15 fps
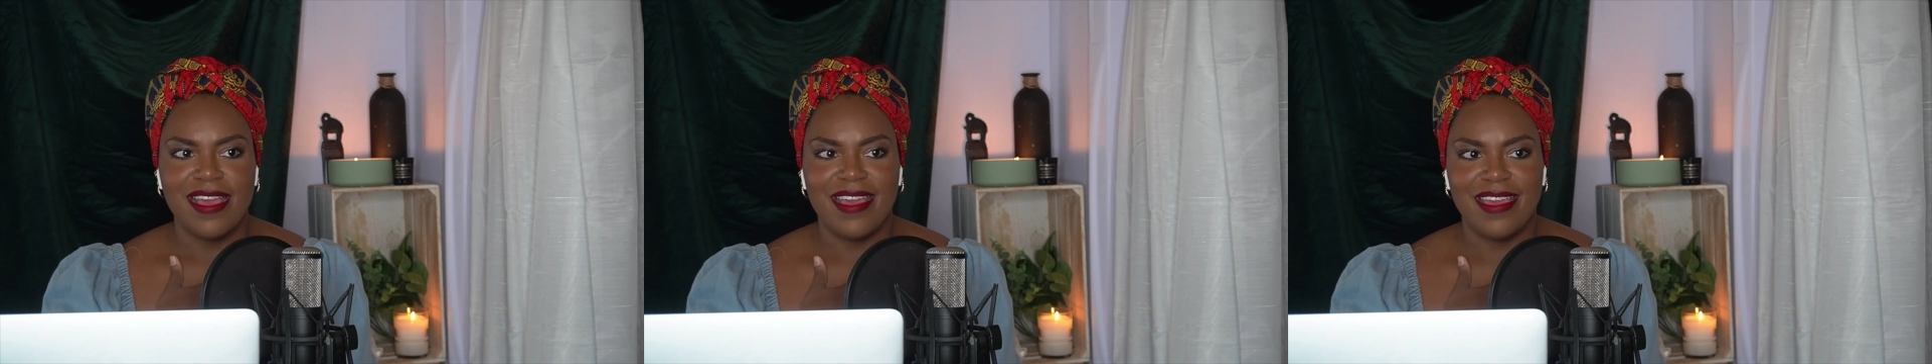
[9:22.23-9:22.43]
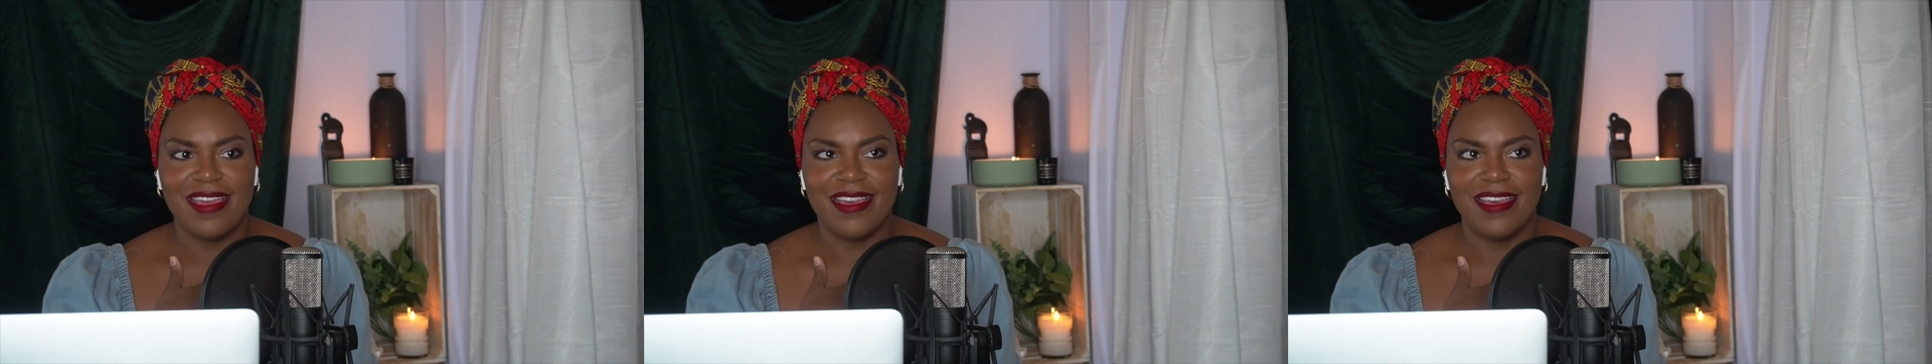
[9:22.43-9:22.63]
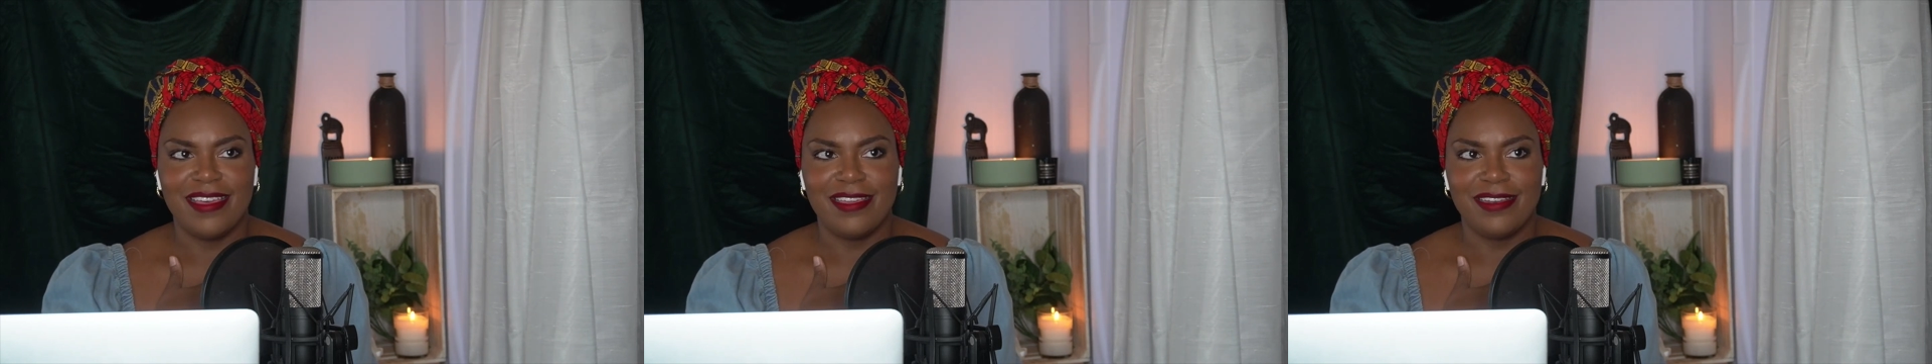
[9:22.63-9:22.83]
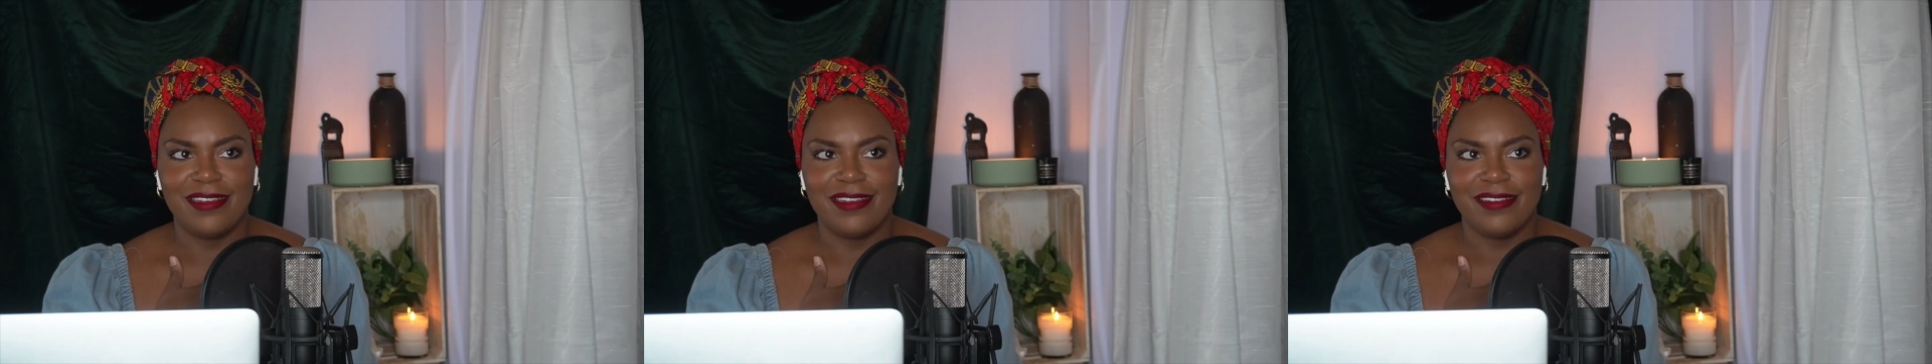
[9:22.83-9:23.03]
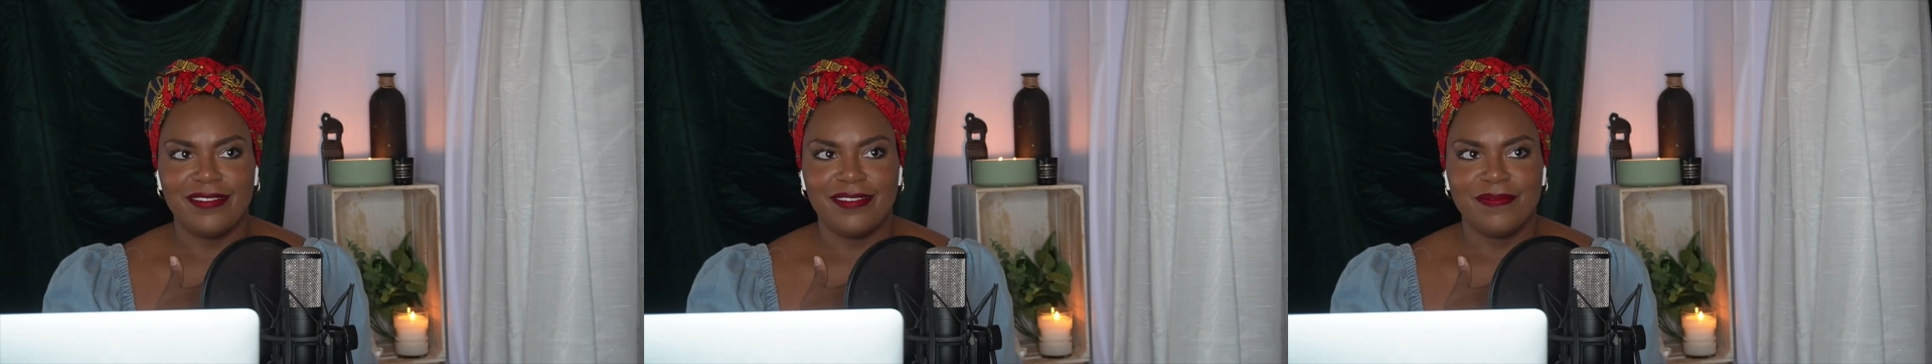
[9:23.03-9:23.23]

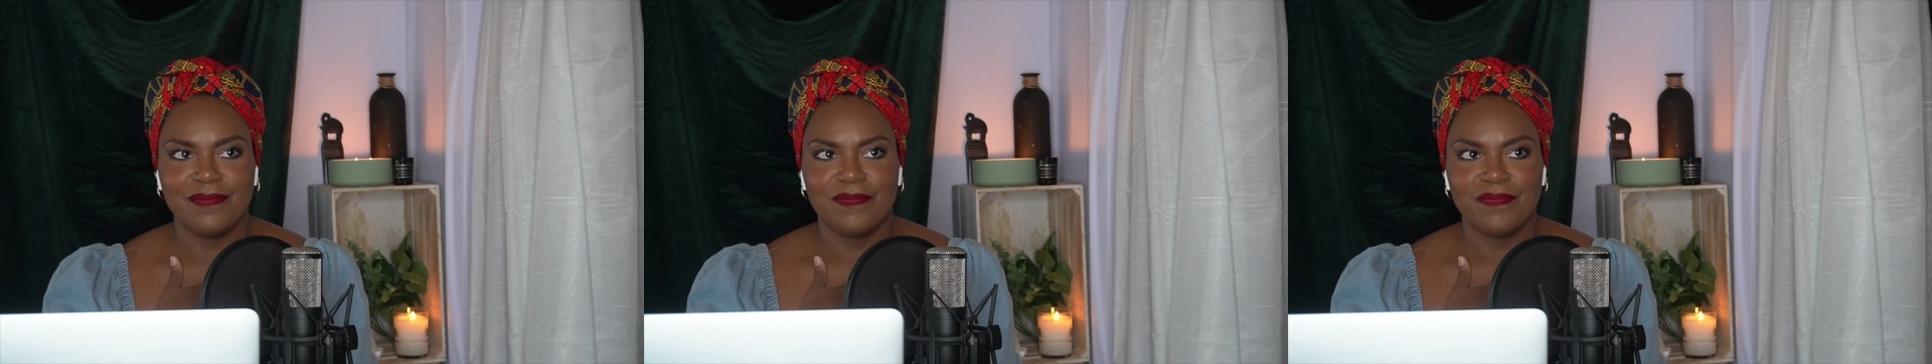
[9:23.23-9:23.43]
and